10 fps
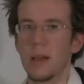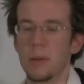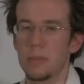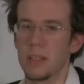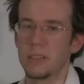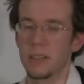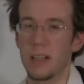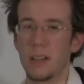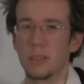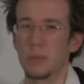But based on
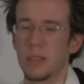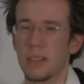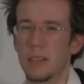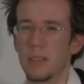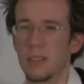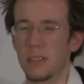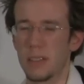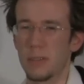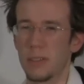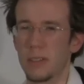how it's written, it would look
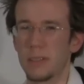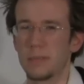different.